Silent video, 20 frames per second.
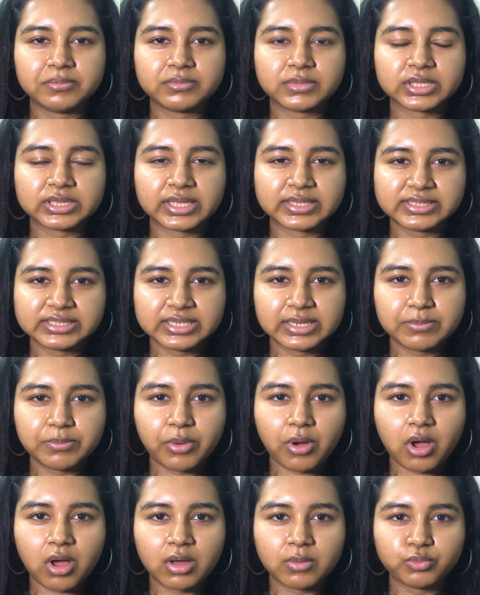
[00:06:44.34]
cleansing
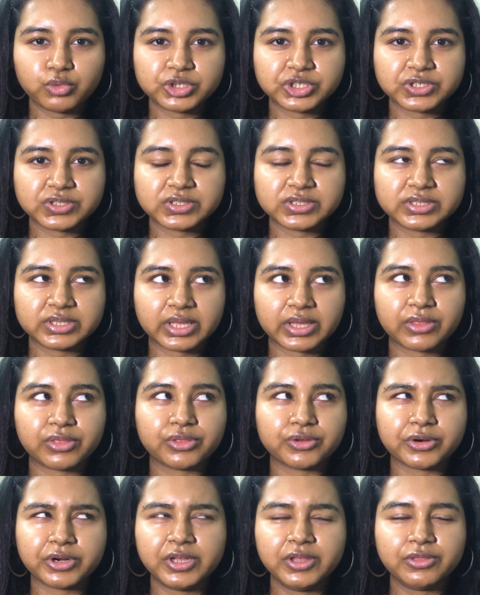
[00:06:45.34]
balm, which is like
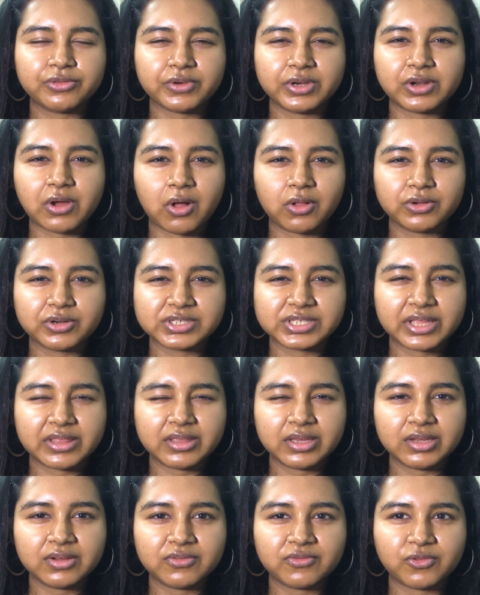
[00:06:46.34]
$33, I
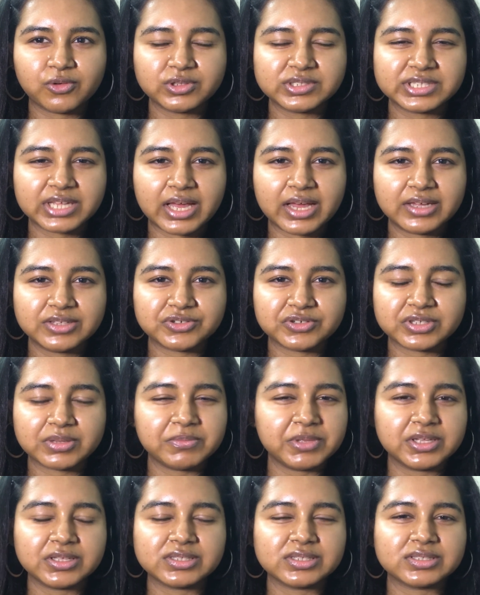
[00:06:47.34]
think, full size or
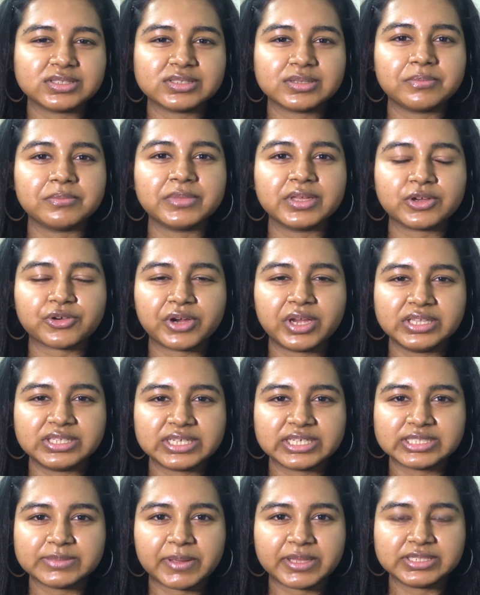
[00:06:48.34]
something, some crazy
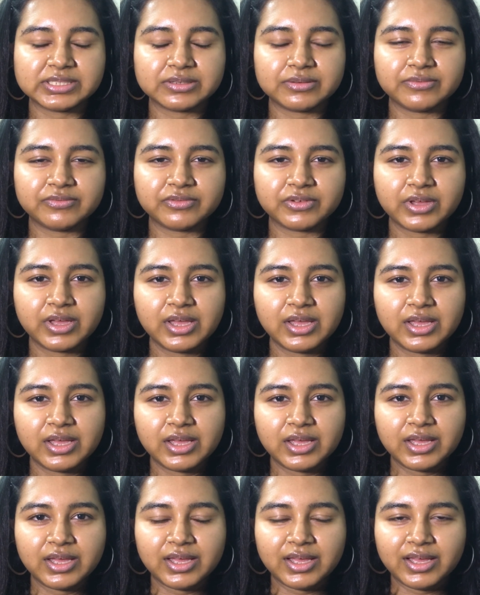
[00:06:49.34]
expensive,
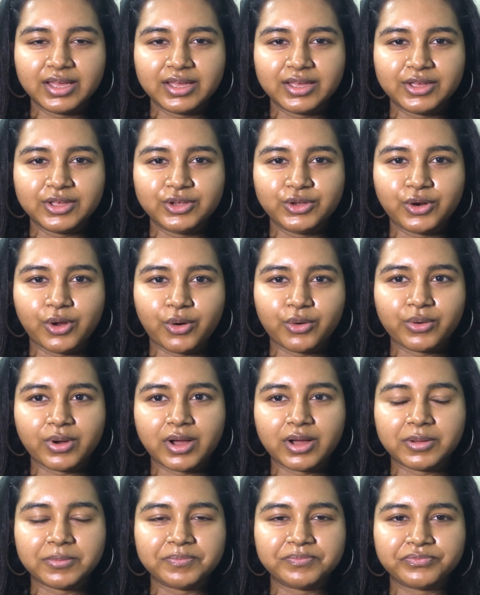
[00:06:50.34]

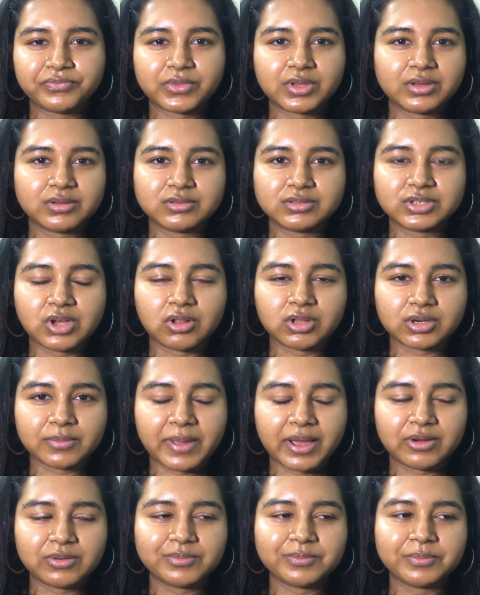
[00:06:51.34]
dollar
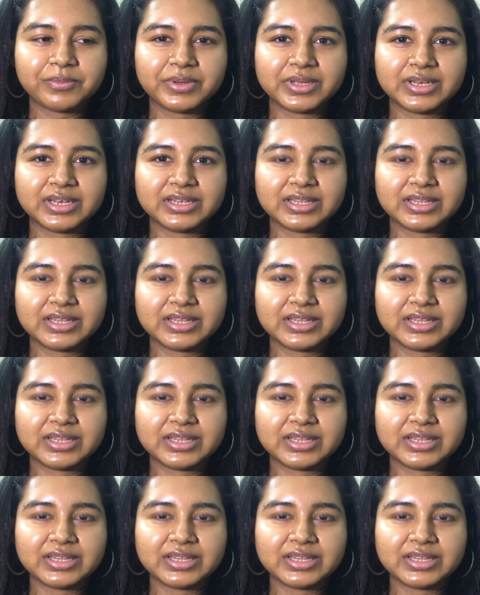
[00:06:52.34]
amount. But